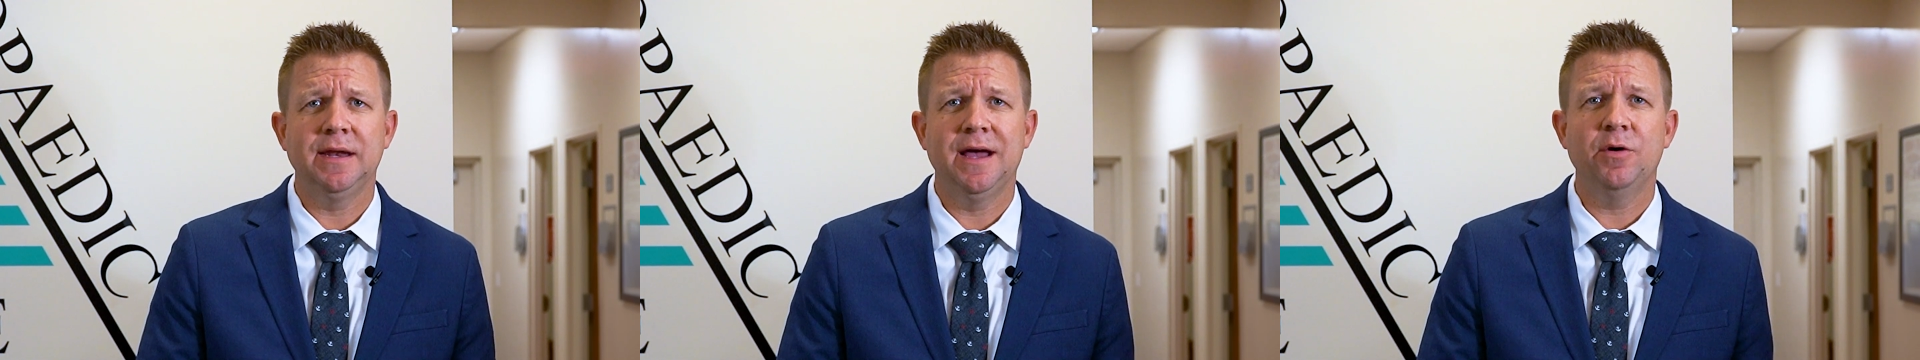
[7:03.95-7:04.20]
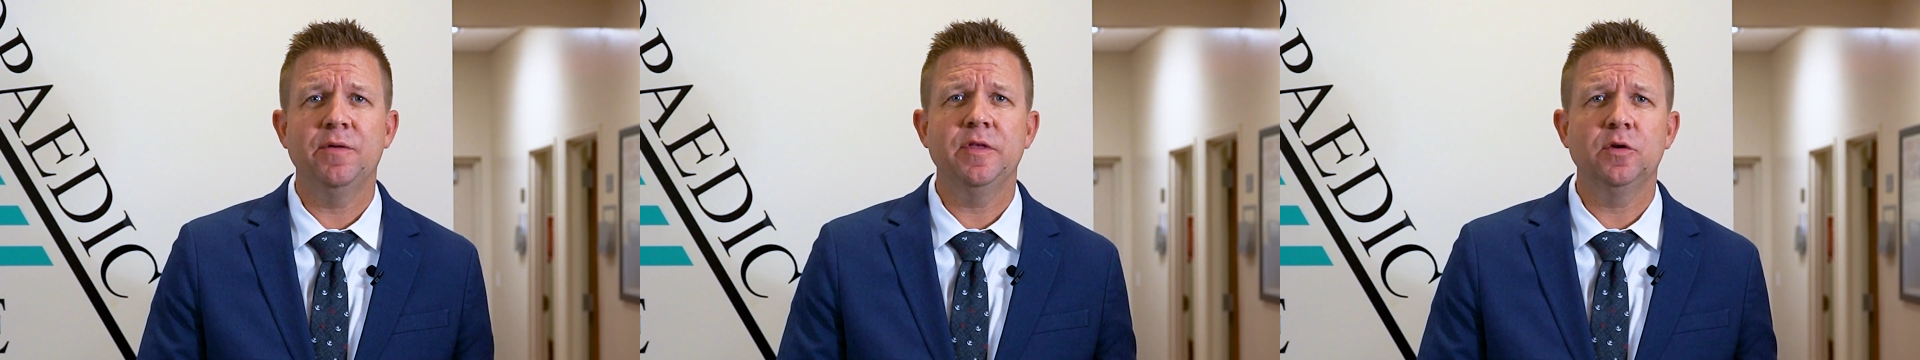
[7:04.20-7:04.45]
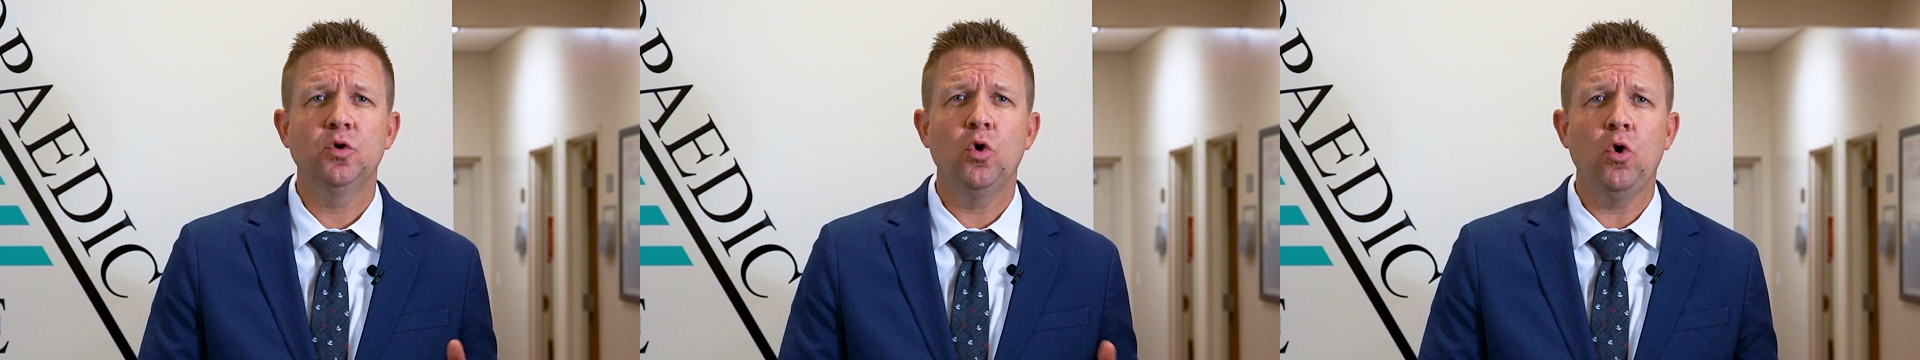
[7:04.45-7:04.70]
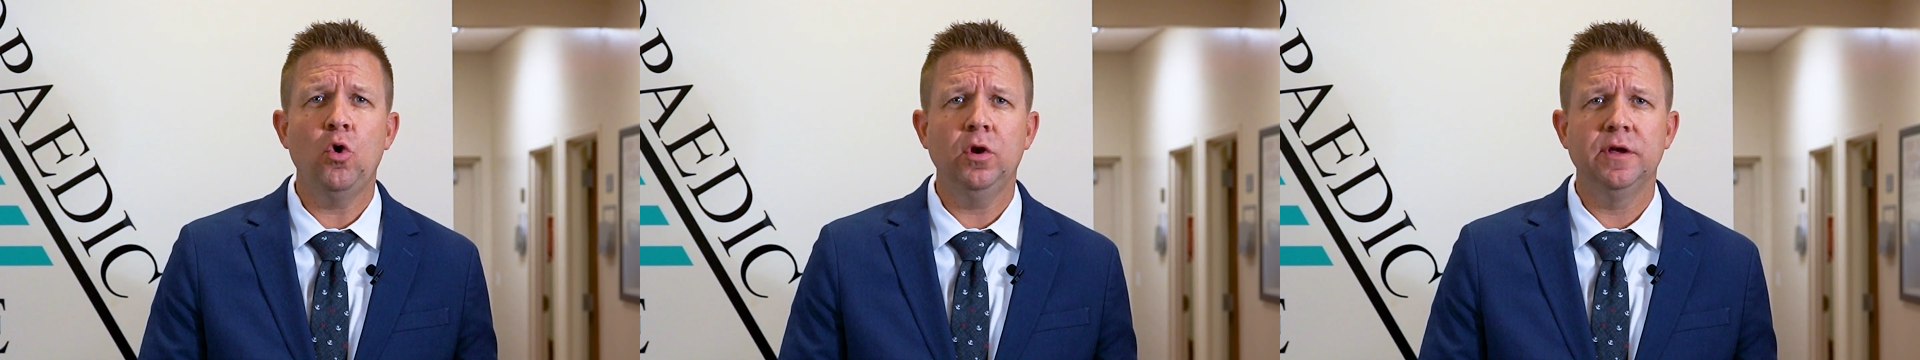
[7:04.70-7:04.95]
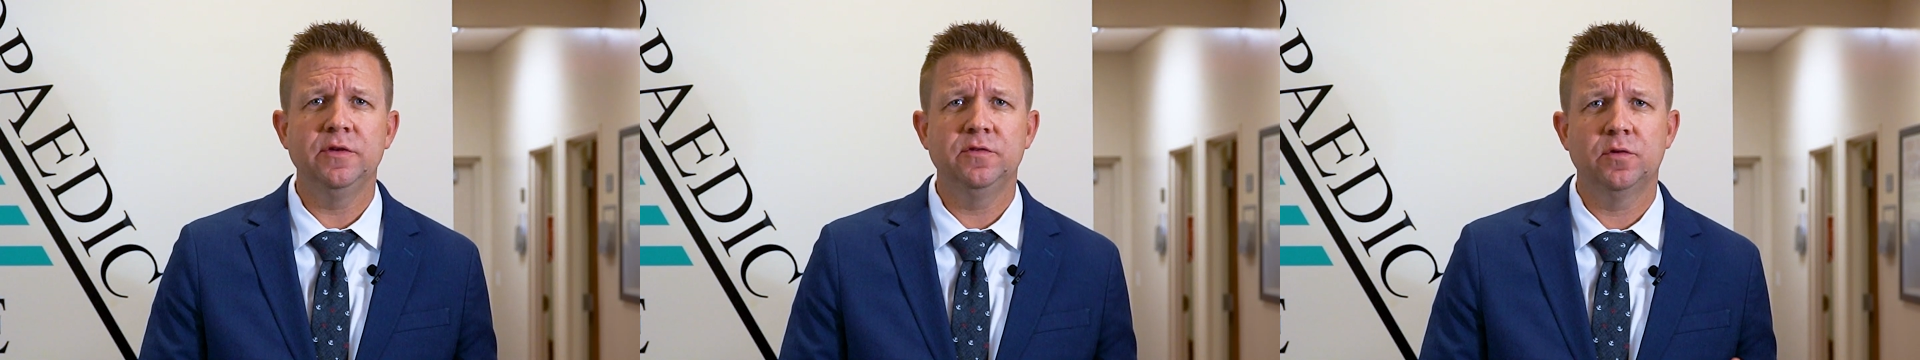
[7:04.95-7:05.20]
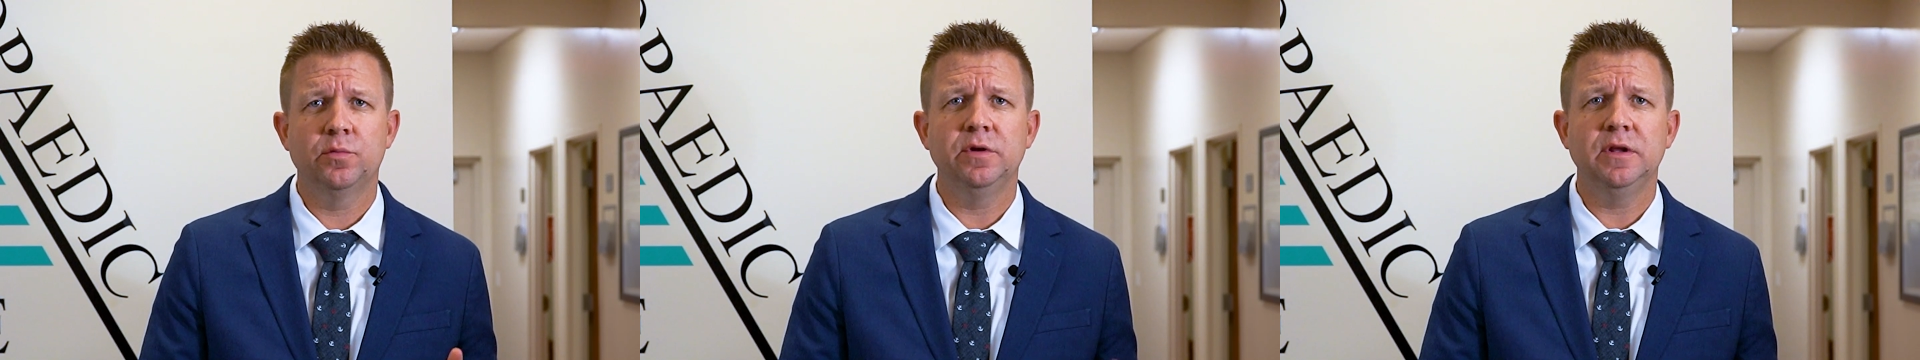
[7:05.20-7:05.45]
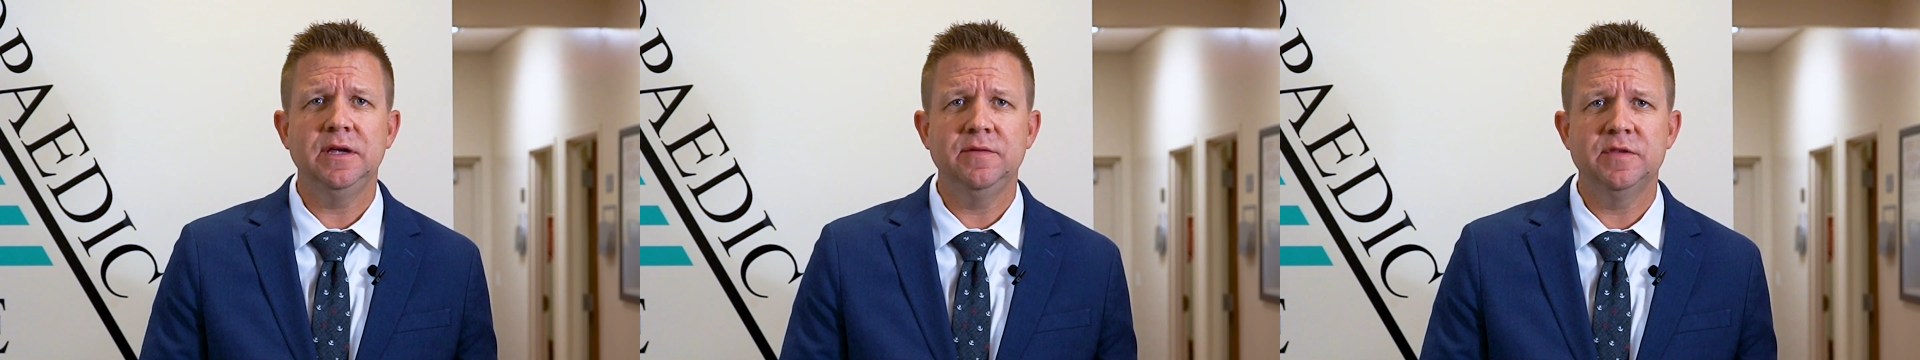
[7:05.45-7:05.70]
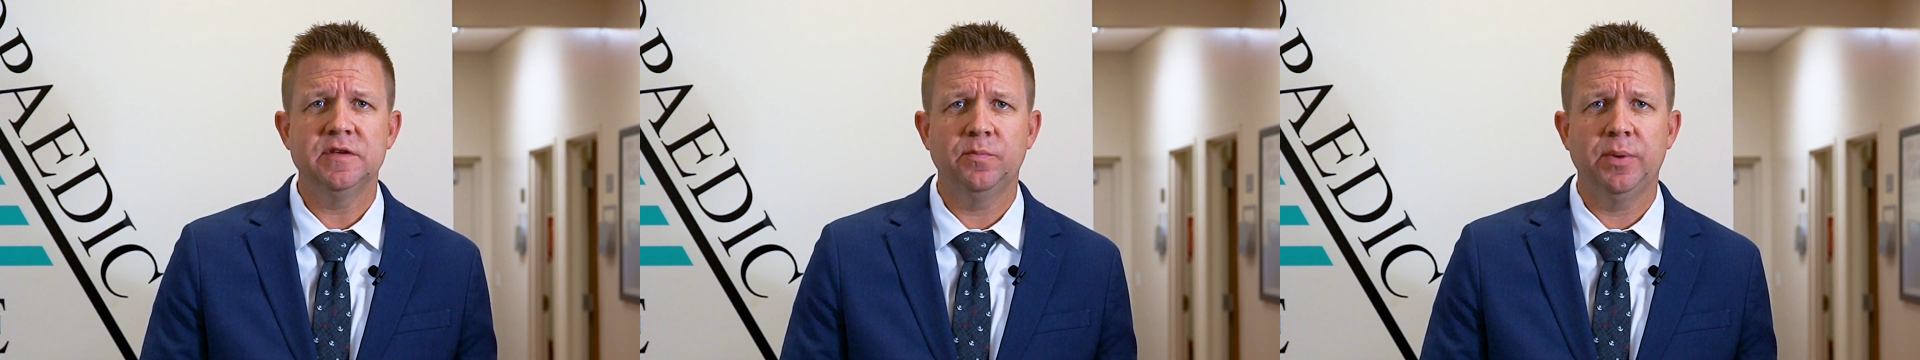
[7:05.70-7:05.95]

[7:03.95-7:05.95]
However, the goal is to relieve this